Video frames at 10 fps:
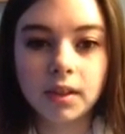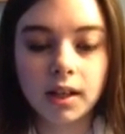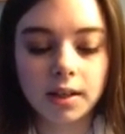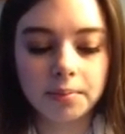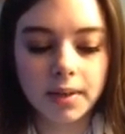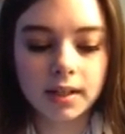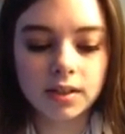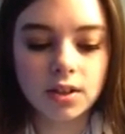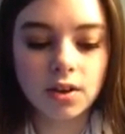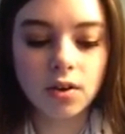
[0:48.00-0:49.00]
and
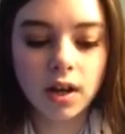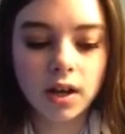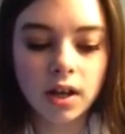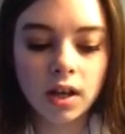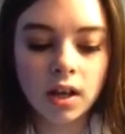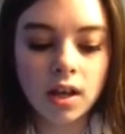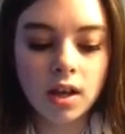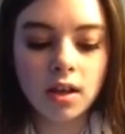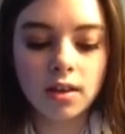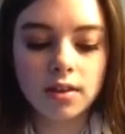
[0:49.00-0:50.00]
so
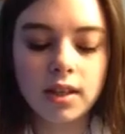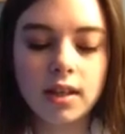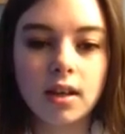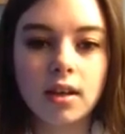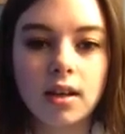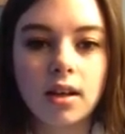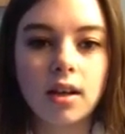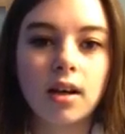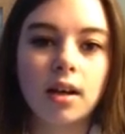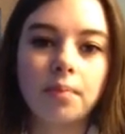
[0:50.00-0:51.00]
the
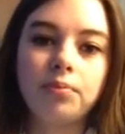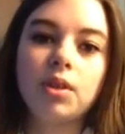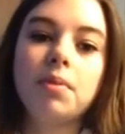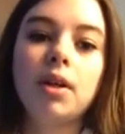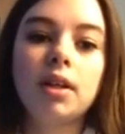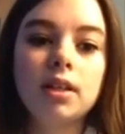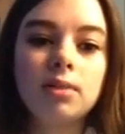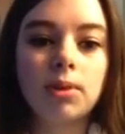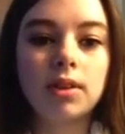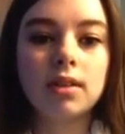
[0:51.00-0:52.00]

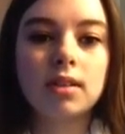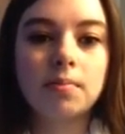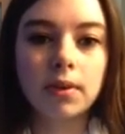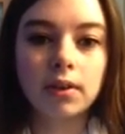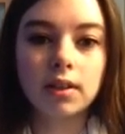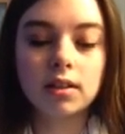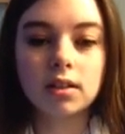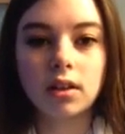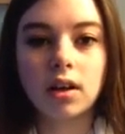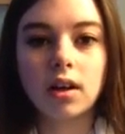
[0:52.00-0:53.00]
Americans with
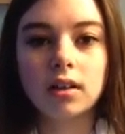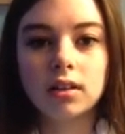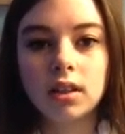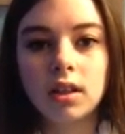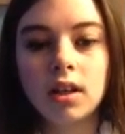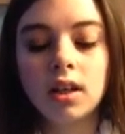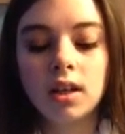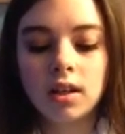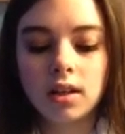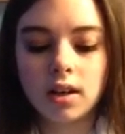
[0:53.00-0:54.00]
Disabilities law
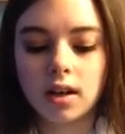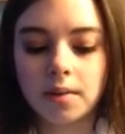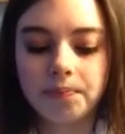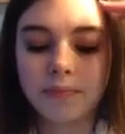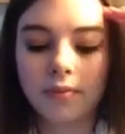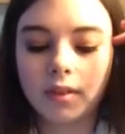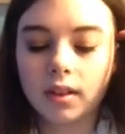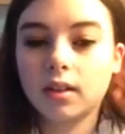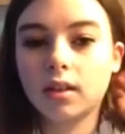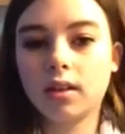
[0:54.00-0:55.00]

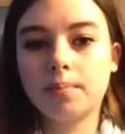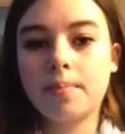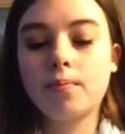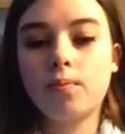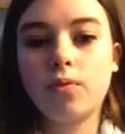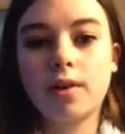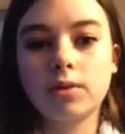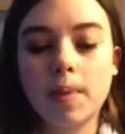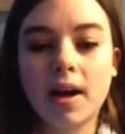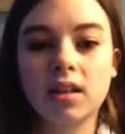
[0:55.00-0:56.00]
that
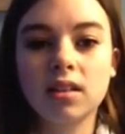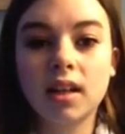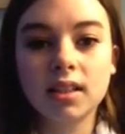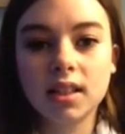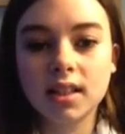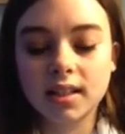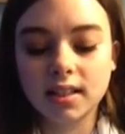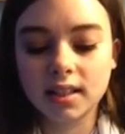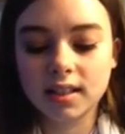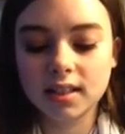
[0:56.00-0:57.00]
was passed in
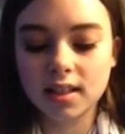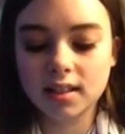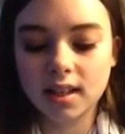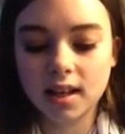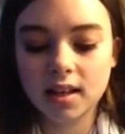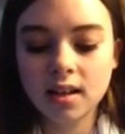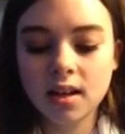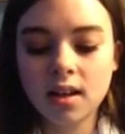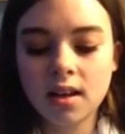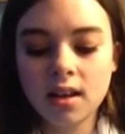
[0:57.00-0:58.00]
1990, it says that
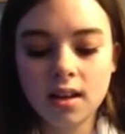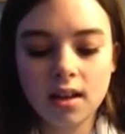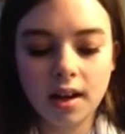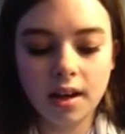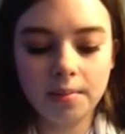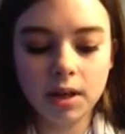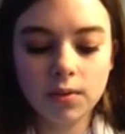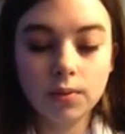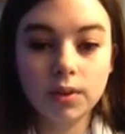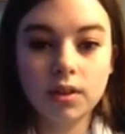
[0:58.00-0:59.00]

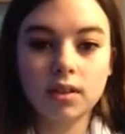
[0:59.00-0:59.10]
anyone with